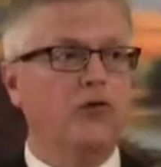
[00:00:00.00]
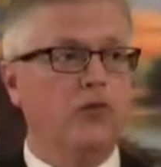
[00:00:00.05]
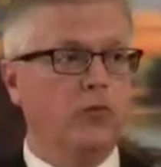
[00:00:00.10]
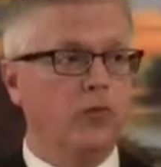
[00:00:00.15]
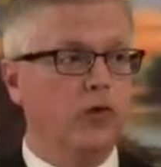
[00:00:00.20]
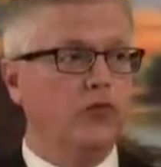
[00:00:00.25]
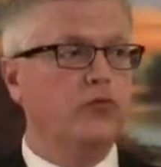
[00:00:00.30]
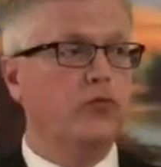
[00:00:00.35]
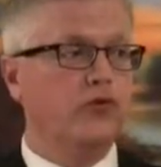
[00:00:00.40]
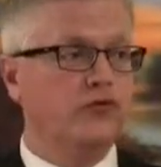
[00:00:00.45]
the
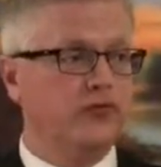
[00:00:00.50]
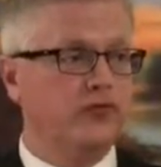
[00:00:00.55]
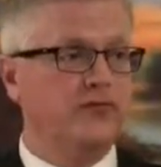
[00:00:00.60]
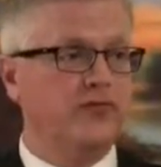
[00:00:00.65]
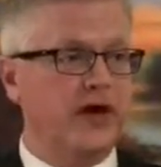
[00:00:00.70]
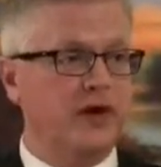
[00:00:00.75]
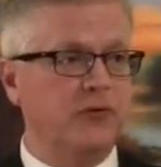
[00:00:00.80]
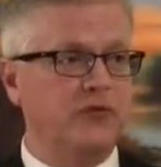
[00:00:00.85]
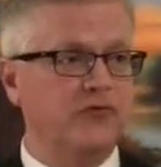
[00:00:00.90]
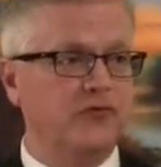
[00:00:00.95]
World War II
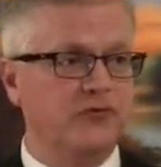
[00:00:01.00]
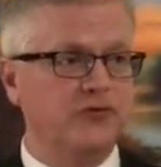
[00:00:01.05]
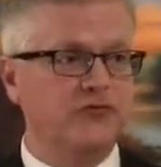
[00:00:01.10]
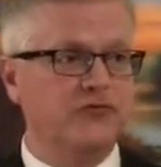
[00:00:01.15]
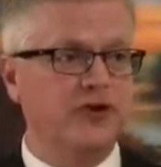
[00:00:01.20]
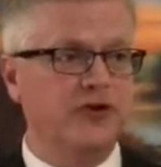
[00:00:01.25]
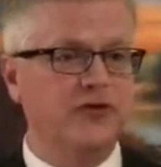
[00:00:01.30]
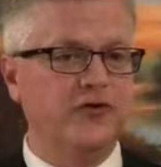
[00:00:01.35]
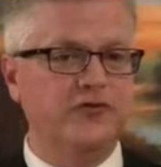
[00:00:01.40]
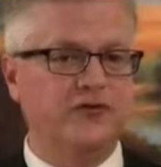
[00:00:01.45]
veterans who were
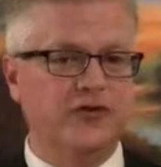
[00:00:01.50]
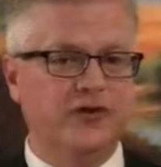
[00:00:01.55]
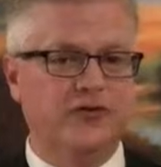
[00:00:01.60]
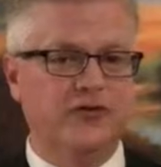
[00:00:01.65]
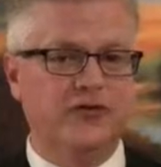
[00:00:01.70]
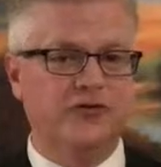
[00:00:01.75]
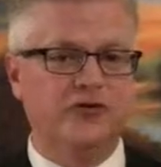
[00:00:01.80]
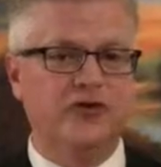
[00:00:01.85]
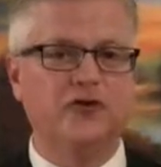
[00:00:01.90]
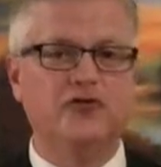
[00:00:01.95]
still in the
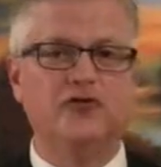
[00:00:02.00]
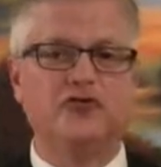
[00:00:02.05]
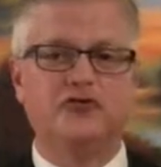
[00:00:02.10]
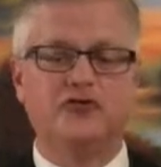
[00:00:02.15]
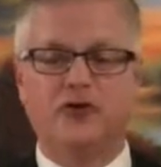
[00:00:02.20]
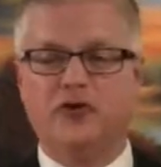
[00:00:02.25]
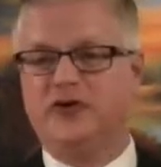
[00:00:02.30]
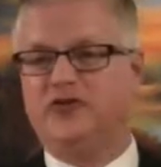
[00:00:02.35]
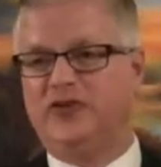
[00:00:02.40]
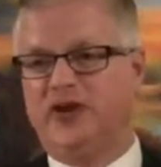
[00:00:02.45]
service
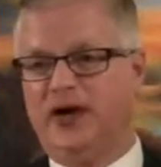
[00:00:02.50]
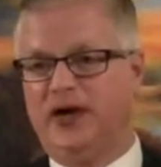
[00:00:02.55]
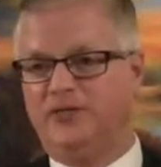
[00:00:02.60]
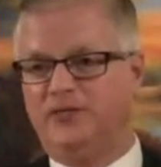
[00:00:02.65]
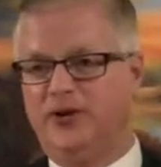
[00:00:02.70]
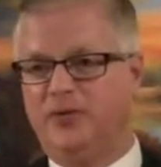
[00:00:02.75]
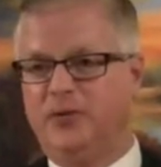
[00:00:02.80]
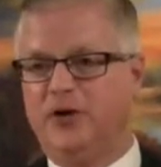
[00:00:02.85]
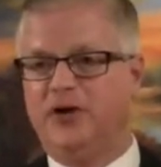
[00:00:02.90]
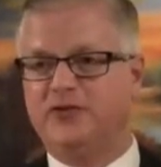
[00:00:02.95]
sure as
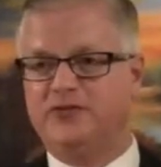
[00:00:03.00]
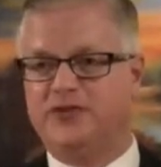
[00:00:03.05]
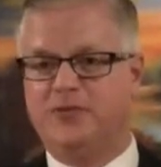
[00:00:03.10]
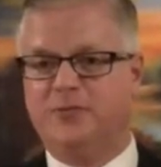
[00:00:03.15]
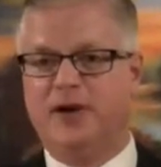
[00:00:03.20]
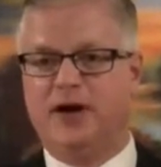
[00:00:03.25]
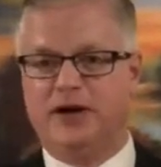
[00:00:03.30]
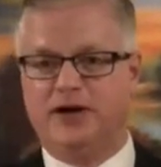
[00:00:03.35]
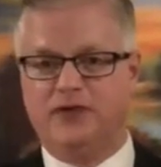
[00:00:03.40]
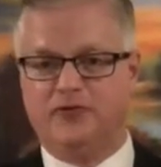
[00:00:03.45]
hell didn't want to
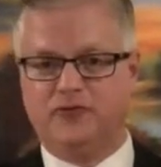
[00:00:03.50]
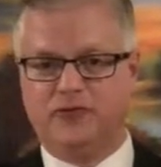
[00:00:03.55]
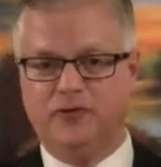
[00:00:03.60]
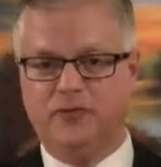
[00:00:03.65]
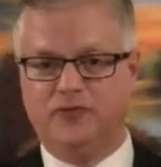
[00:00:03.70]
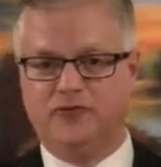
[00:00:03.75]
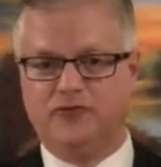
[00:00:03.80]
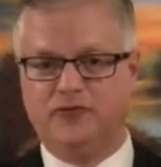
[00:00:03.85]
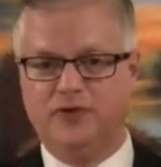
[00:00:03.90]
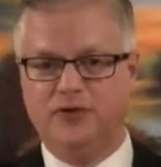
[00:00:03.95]
see American
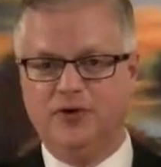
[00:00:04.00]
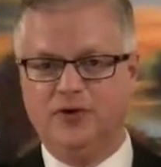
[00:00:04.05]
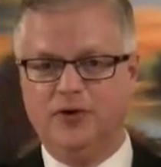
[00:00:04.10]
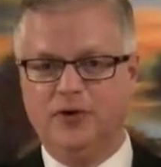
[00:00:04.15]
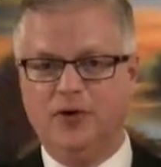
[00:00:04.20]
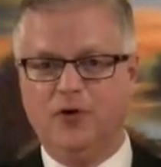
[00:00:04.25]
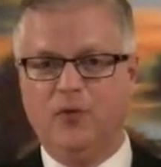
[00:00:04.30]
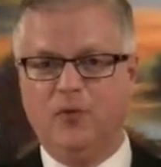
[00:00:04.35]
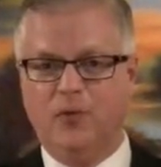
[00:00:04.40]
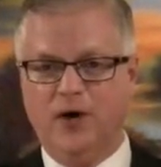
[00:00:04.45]
troops
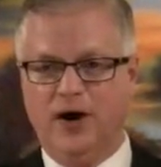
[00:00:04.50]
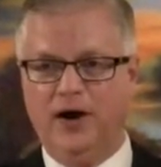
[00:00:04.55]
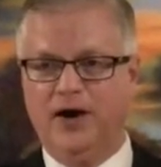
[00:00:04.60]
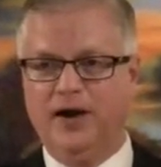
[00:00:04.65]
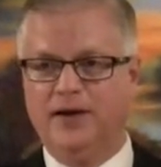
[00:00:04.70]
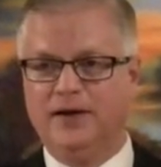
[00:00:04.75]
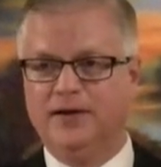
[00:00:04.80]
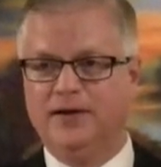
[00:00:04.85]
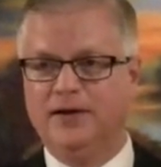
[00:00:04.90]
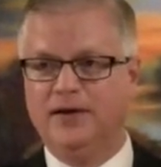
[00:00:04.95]

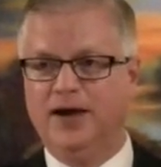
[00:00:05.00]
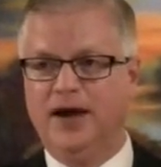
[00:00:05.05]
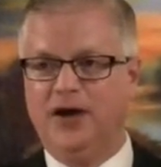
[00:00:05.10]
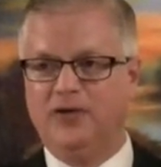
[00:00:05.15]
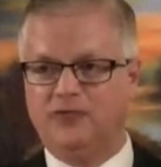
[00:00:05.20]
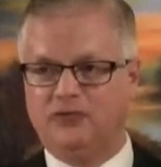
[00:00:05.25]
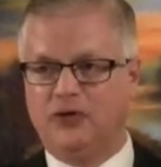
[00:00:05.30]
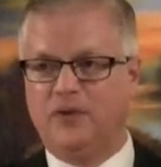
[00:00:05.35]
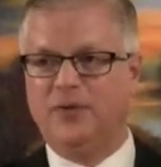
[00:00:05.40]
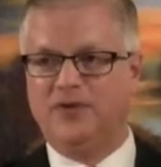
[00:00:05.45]
wearing
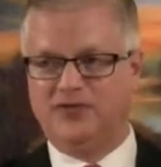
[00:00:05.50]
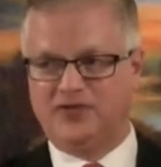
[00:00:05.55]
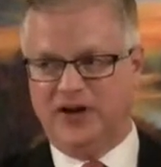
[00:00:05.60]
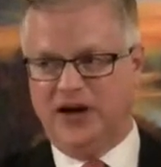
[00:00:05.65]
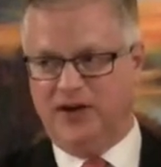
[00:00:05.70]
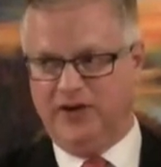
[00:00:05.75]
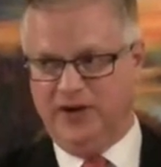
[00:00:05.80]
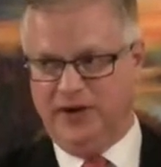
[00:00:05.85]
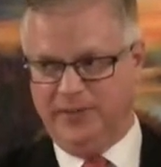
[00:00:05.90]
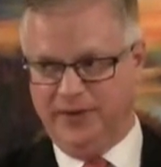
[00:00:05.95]
a German
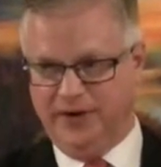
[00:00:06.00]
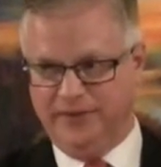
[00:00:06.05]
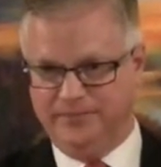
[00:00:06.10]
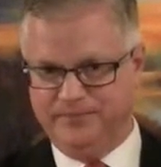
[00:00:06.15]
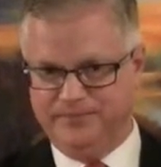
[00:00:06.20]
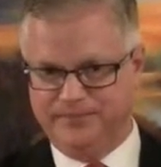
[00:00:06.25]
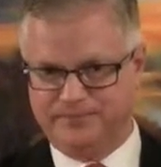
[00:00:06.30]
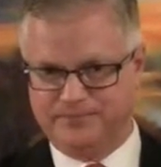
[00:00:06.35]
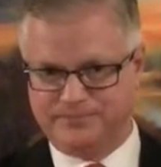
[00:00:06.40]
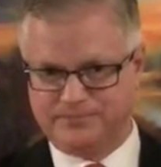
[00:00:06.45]
style helmet.
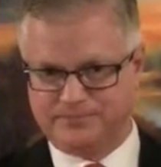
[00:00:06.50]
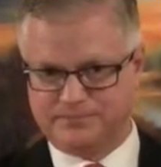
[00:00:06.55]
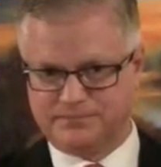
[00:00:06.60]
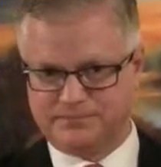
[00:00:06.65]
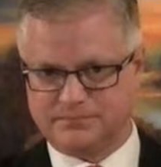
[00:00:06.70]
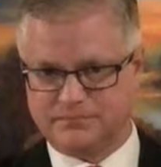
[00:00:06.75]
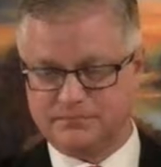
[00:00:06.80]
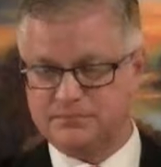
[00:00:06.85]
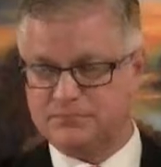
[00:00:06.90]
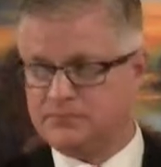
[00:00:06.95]

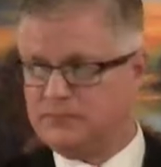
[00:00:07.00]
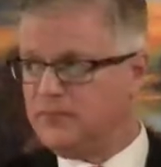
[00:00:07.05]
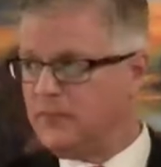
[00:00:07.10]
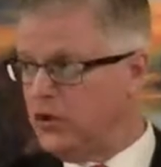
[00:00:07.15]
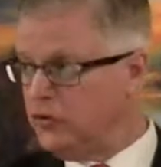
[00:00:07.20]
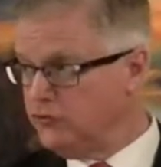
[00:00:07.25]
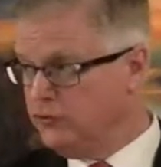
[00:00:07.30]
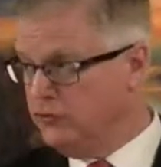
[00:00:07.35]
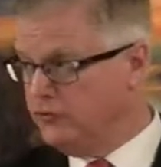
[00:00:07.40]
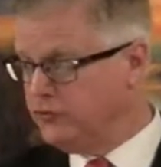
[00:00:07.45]

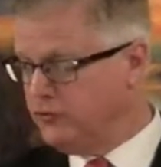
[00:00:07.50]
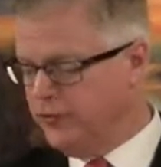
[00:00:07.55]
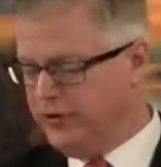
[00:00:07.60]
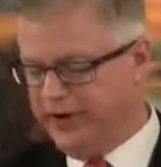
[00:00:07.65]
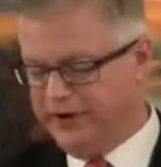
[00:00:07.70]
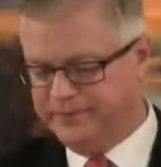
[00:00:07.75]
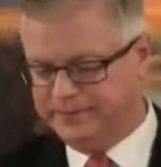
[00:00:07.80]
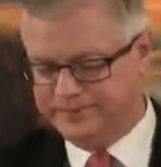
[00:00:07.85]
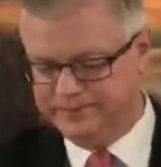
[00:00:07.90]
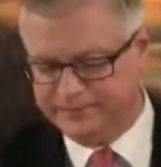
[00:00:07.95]
True
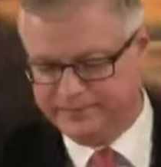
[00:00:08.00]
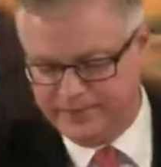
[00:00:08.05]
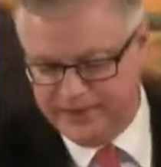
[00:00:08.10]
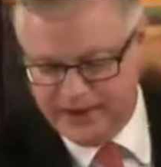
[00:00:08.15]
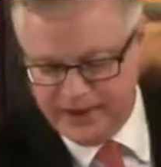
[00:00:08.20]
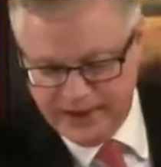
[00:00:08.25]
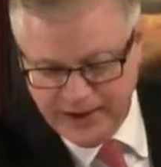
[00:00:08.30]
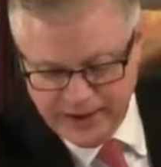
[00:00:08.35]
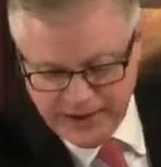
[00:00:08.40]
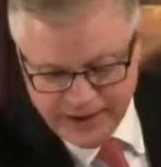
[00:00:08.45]
story.
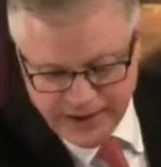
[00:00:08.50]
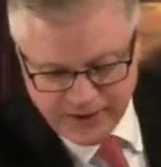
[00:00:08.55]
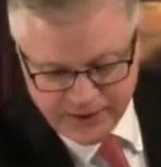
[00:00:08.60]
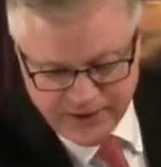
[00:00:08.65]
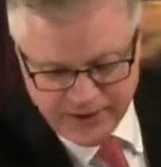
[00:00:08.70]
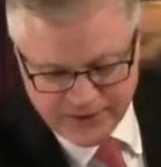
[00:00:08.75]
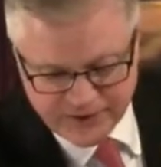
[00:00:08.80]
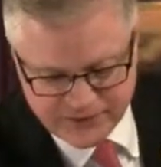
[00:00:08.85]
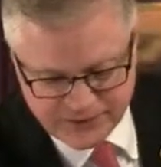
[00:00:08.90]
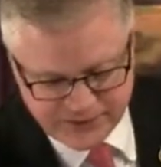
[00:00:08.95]
Now,
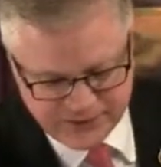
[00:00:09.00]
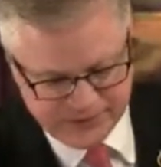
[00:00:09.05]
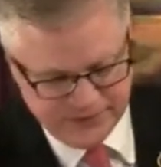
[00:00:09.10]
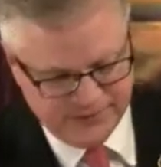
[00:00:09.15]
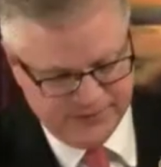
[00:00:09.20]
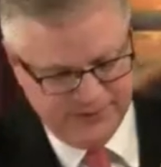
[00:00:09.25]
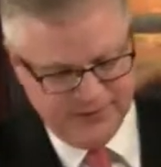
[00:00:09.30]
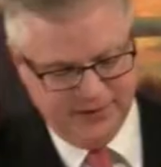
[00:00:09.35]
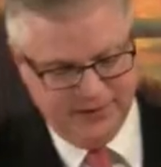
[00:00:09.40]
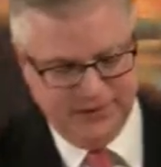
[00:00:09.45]

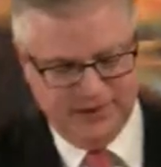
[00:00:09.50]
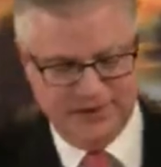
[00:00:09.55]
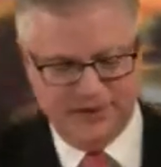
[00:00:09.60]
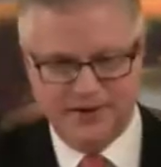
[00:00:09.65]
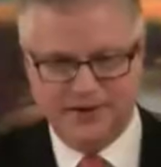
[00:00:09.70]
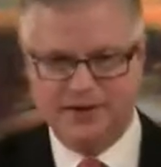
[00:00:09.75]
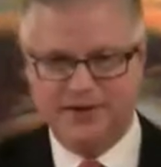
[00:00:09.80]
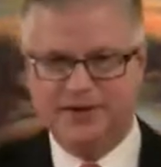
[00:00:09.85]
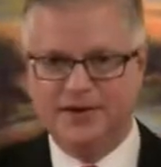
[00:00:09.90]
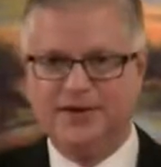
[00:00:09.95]
this
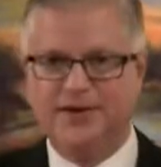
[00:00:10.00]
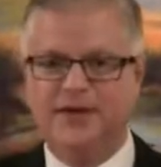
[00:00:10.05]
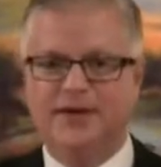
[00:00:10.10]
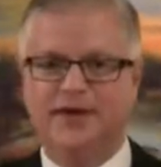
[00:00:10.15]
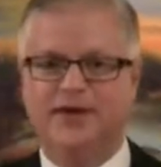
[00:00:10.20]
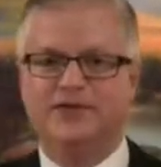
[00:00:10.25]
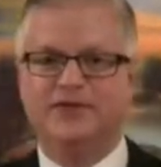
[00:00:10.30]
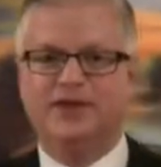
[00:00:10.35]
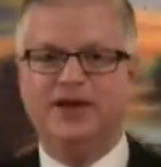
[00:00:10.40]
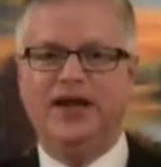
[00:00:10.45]

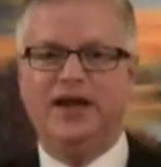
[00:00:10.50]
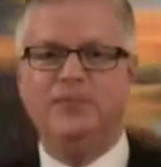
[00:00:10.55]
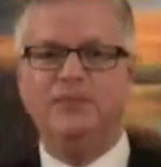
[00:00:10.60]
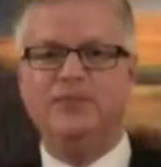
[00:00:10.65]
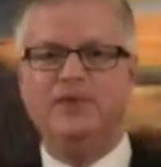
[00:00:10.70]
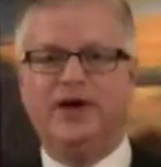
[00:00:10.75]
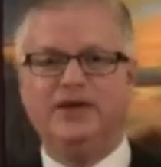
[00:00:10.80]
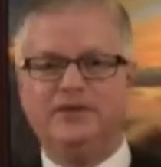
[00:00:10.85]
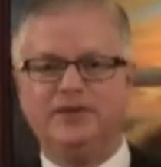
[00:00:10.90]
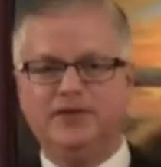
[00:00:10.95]
is an
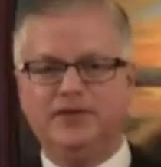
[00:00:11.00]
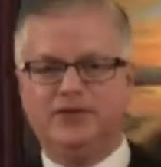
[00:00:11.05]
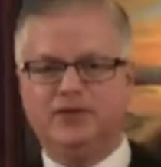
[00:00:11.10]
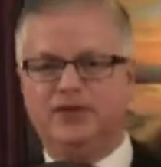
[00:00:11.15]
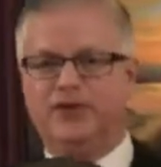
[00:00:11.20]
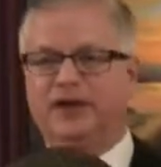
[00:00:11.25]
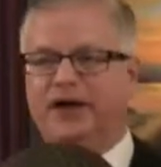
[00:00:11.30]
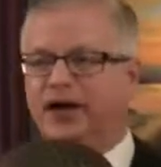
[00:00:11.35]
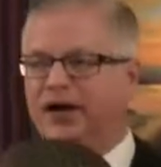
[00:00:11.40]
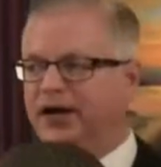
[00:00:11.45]

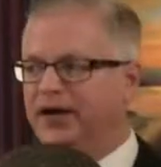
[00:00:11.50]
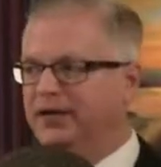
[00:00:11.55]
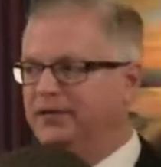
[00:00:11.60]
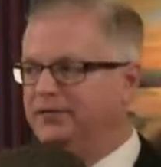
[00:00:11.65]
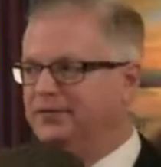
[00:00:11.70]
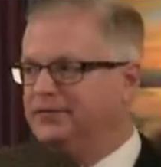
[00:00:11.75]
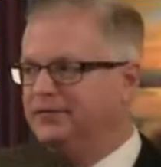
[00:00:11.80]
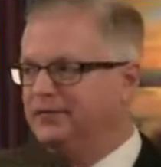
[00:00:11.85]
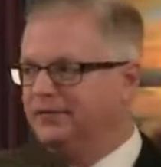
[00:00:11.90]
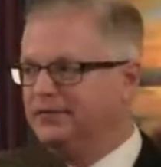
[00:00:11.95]

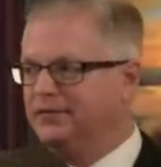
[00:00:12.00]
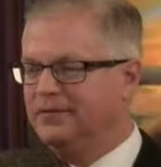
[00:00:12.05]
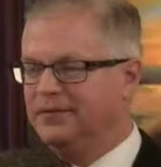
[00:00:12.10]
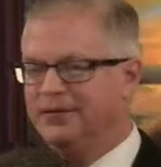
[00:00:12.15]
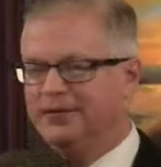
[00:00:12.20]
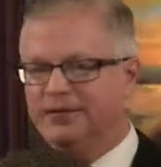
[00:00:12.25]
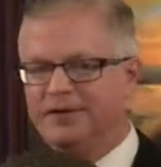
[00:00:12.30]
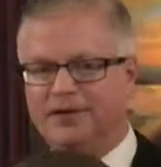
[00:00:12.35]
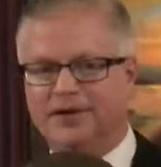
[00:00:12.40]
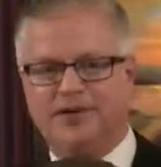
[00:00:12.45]
M1939
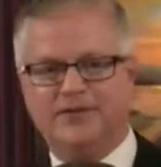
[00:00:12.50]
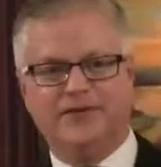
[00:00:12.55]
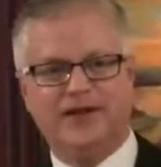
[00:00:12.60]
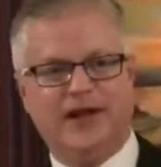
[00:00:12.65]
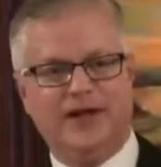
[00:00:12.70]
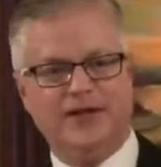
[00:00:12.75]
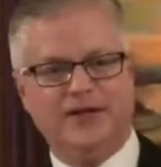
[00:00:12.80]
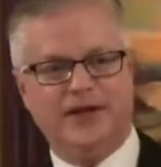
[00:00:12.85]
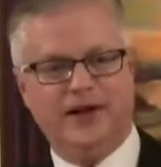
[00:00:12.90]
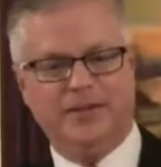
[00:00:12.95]

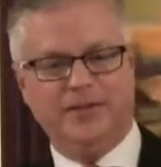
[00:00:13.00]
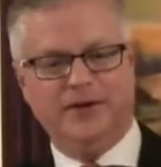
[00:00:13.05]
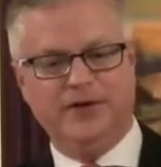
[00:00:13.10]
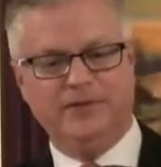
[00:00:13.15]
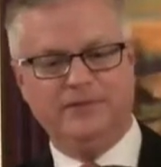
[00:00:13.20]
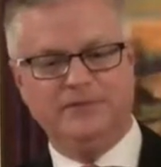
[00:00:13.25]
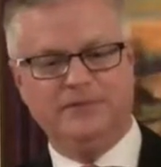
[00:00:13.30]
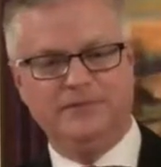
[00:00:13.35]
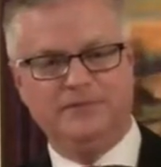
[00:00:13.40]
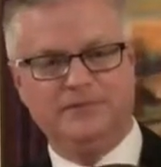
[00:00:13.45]
Italian
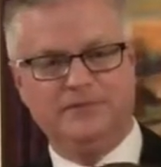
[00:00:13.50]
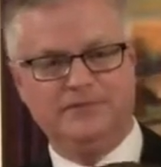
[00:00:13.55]
helmet